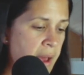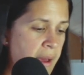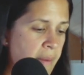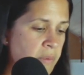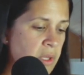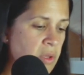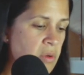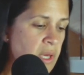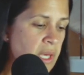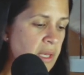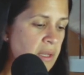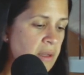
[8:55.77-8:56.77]
Um, you
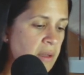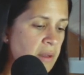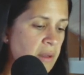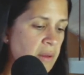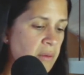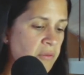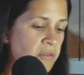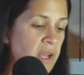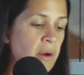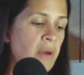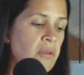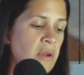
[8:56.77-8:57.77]
can
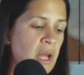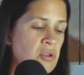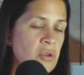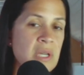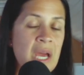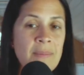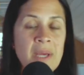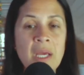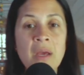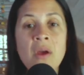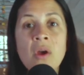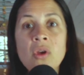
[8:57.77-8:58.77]
figure out their natural
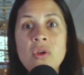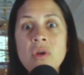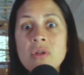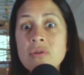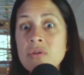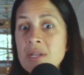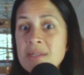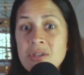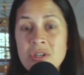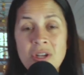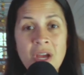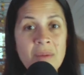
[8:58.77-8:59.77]
timing. You can do
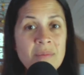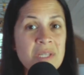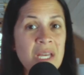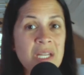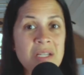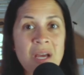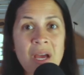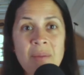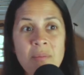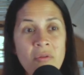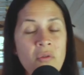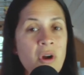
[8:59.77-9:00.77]
transition times
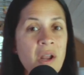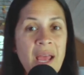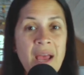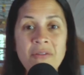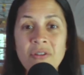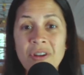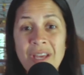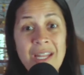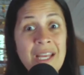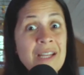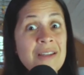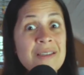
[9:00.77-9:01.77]
anytime before and after
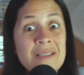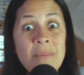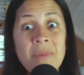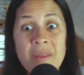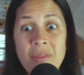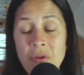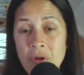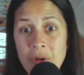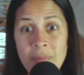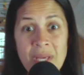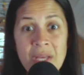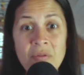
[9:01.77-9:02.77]
getting into something they're going
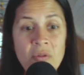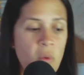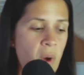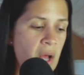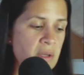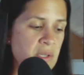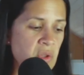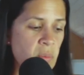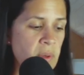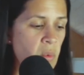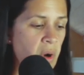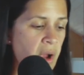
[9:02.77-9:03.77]
to be in for a while, so they'll
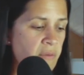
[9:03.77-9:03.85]
be more